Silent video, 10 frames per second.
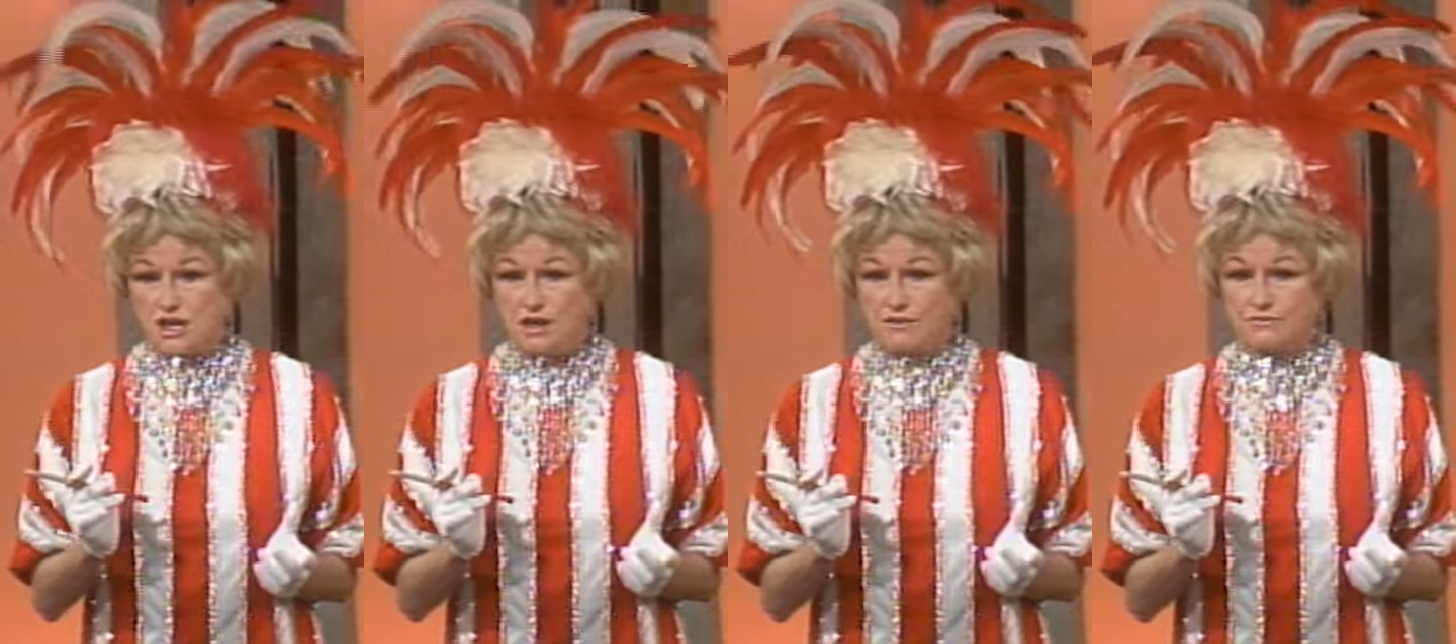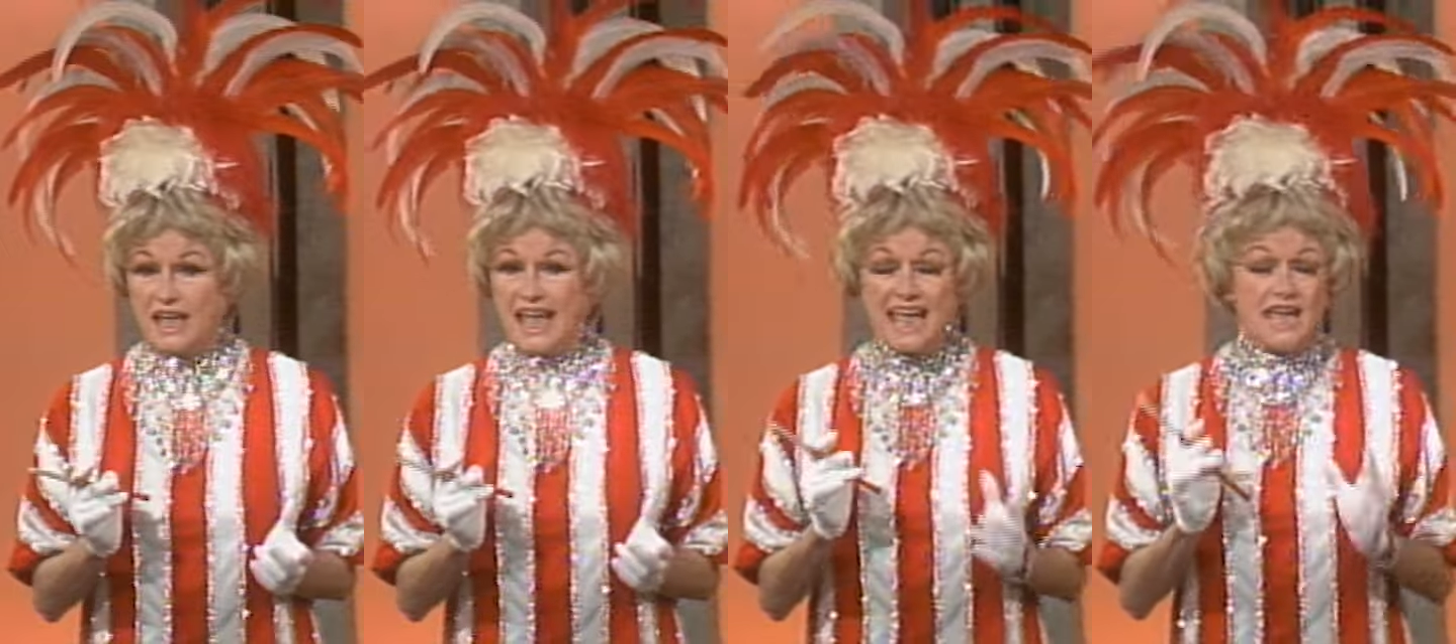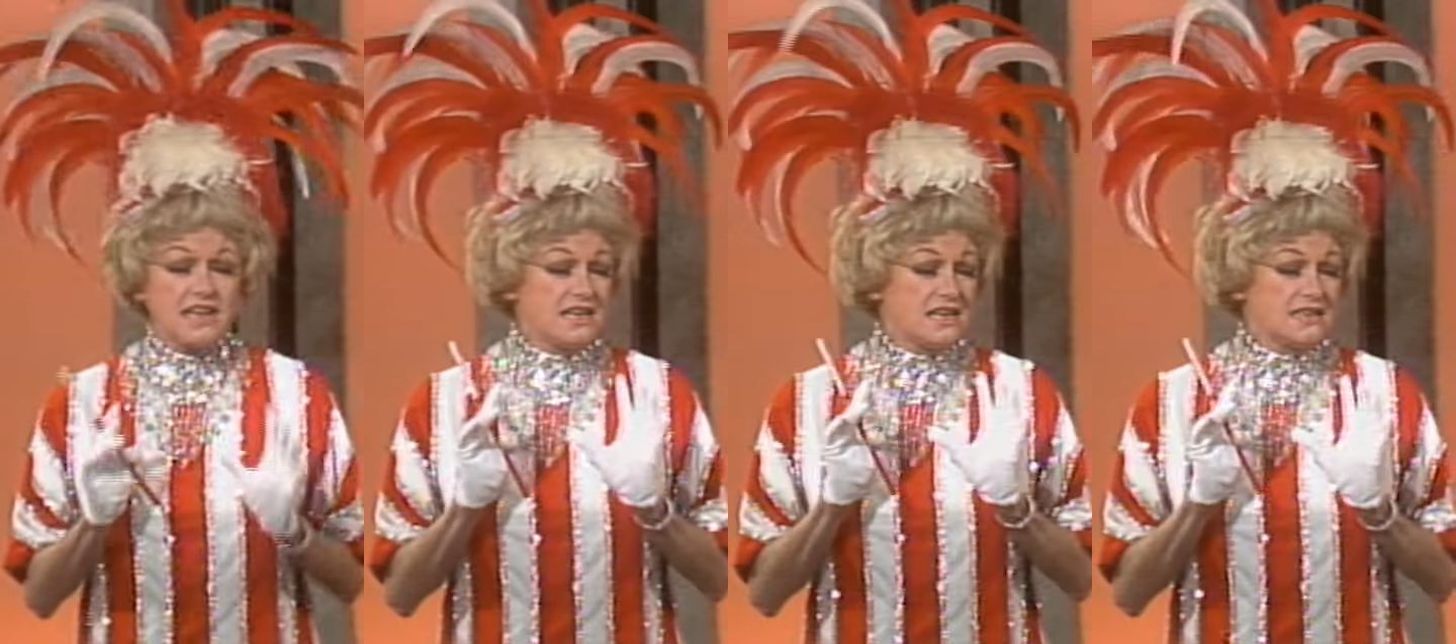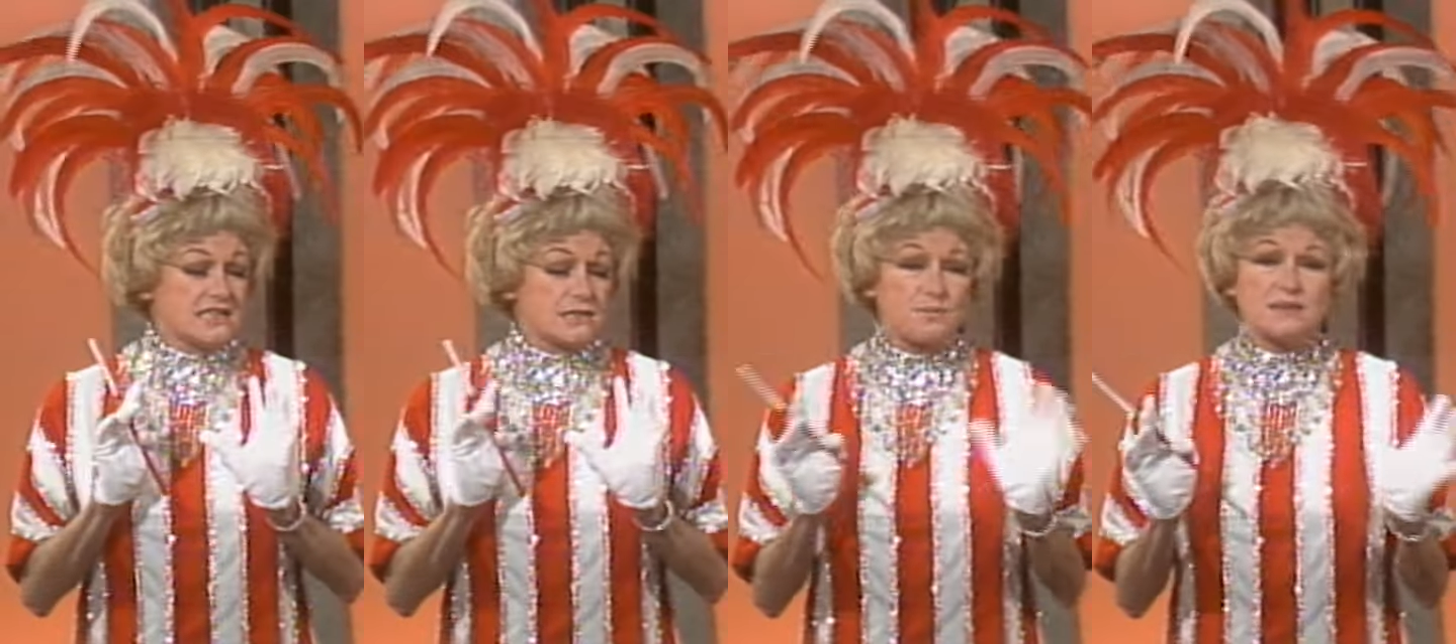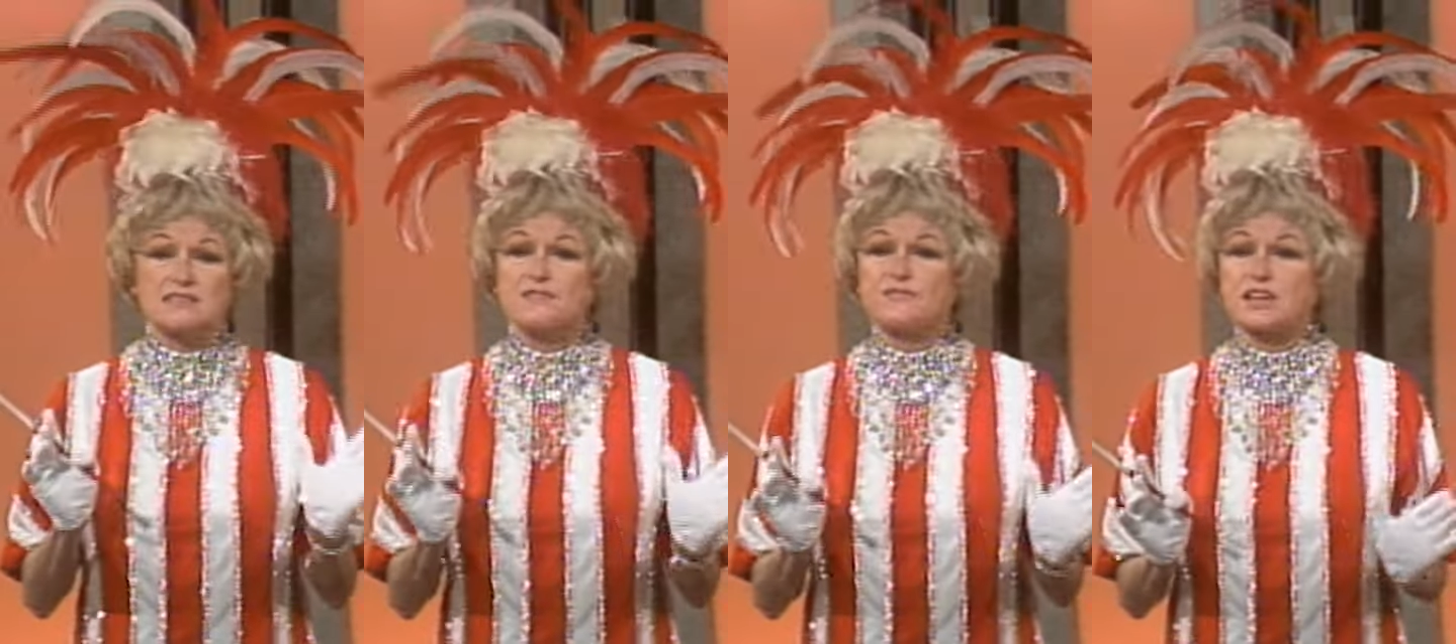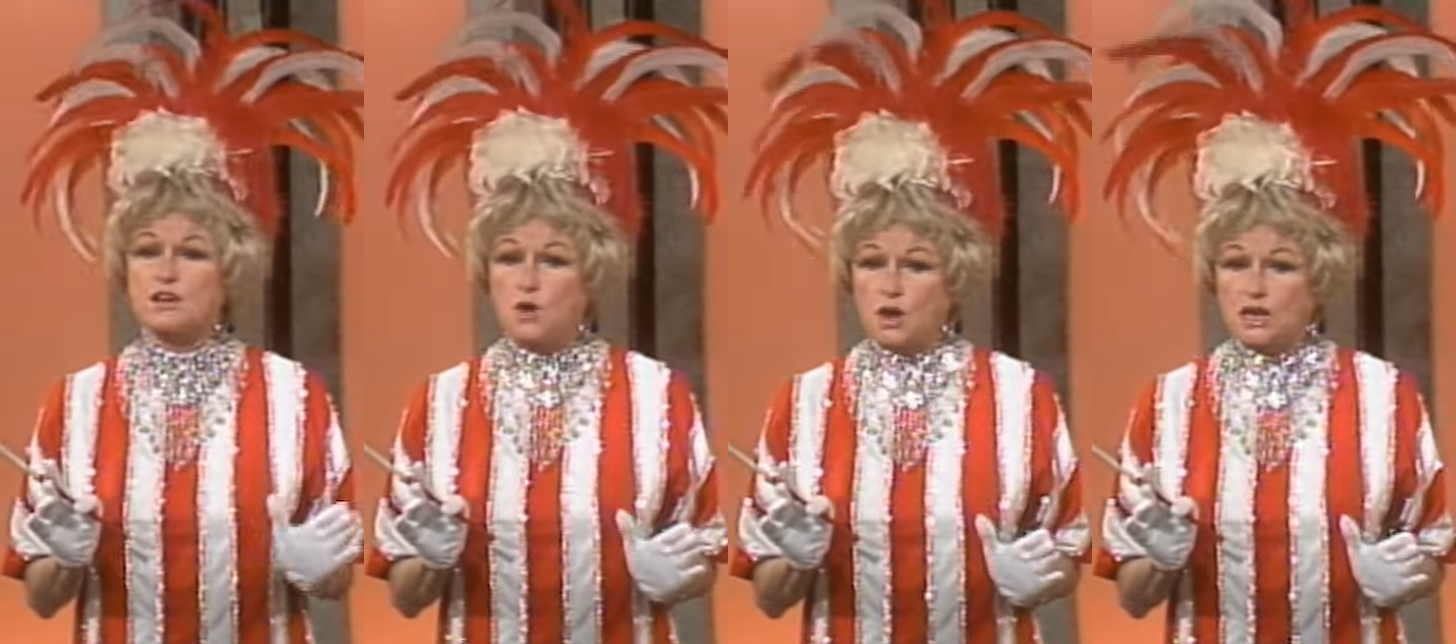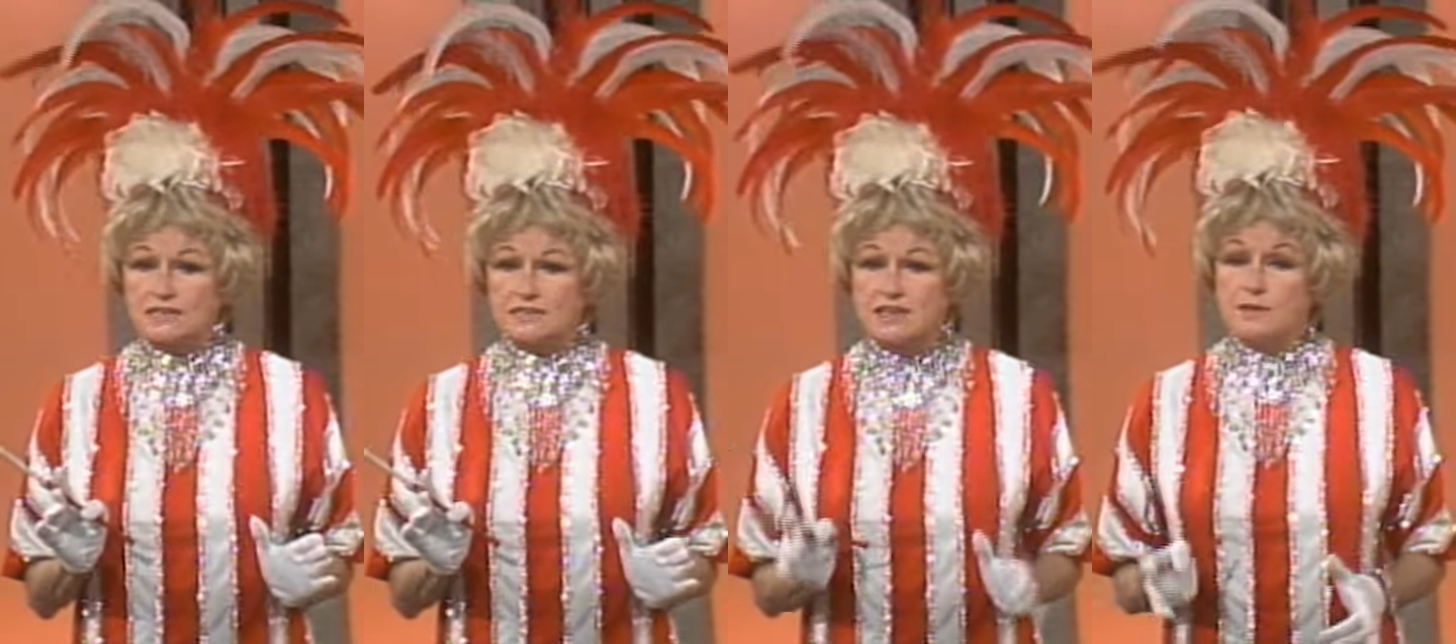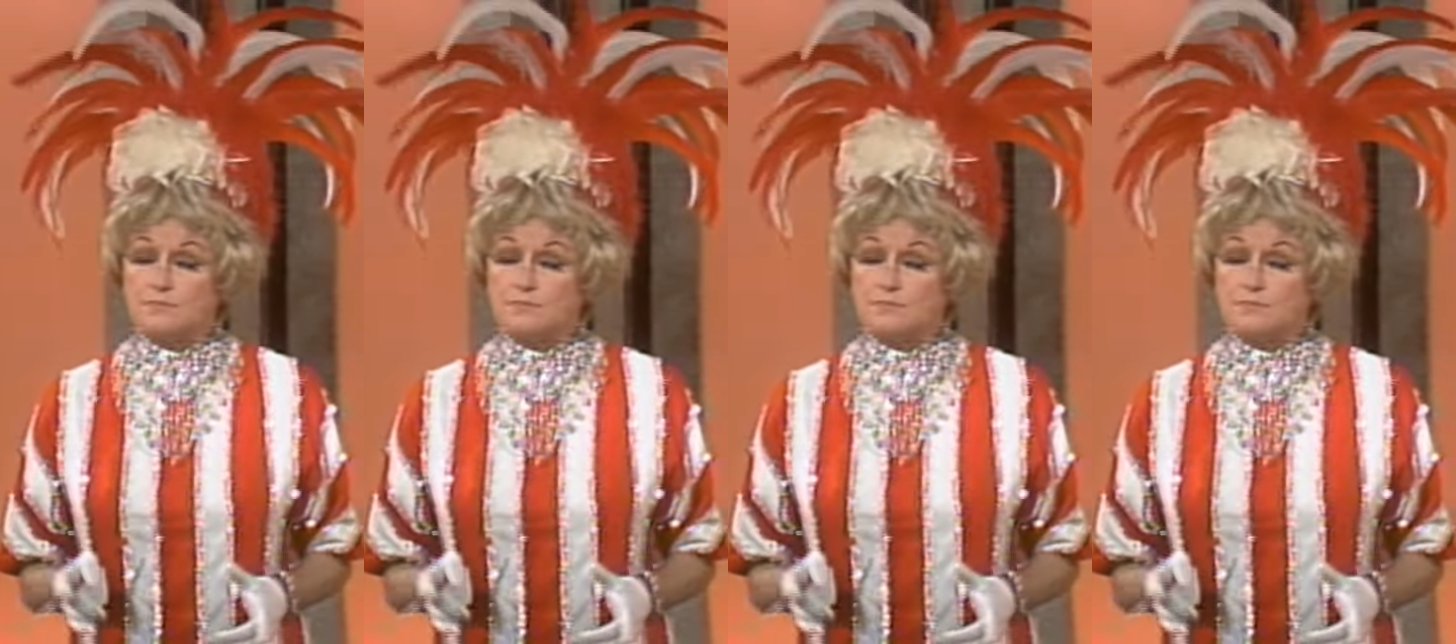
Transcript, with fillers: of, any specific organs